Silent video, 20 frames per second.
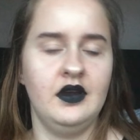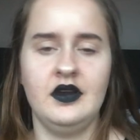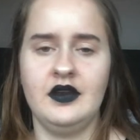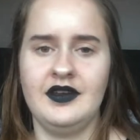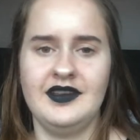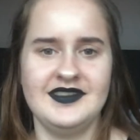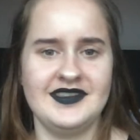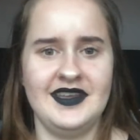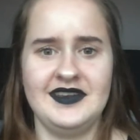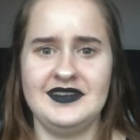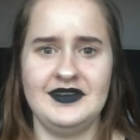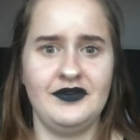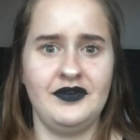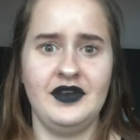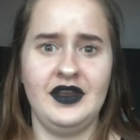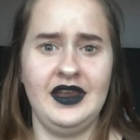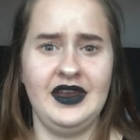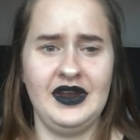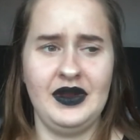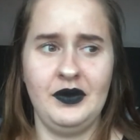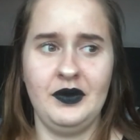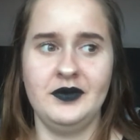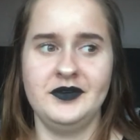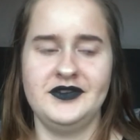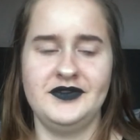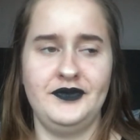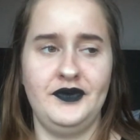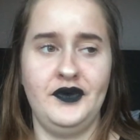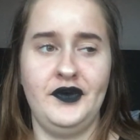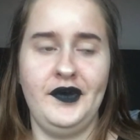because I definitely know it
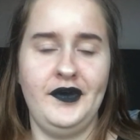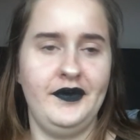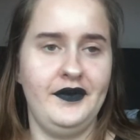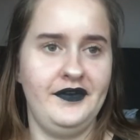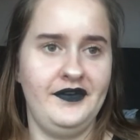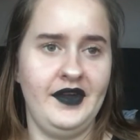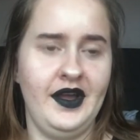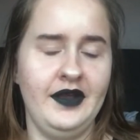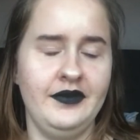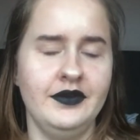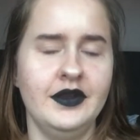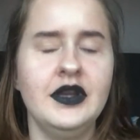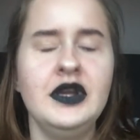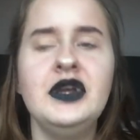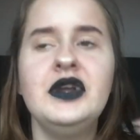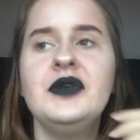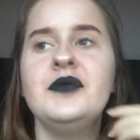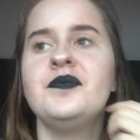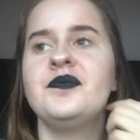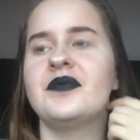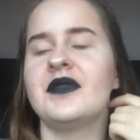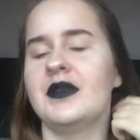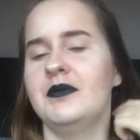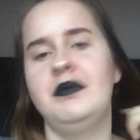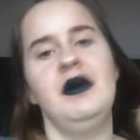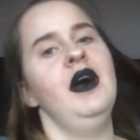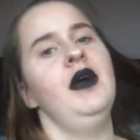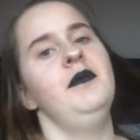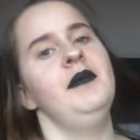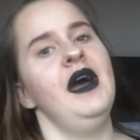was a four or a five.
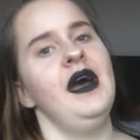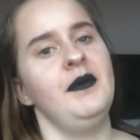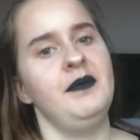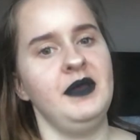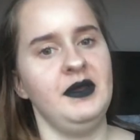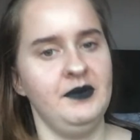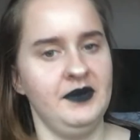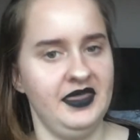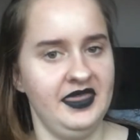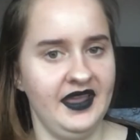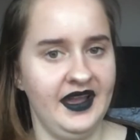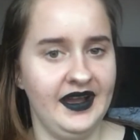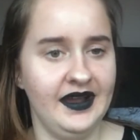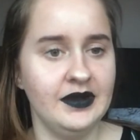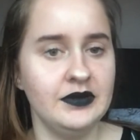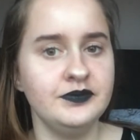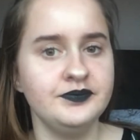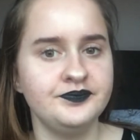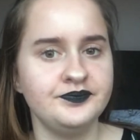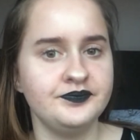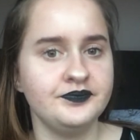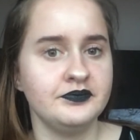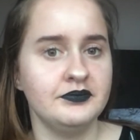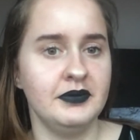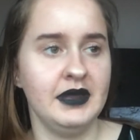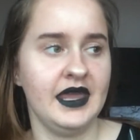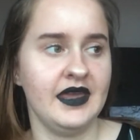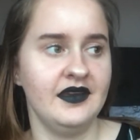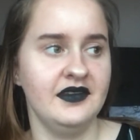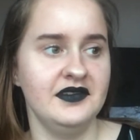But I'm happy with that,
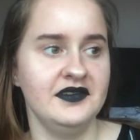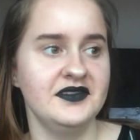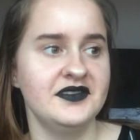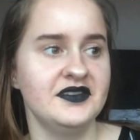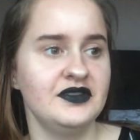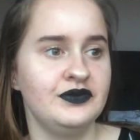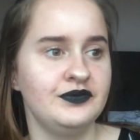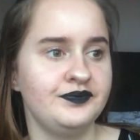because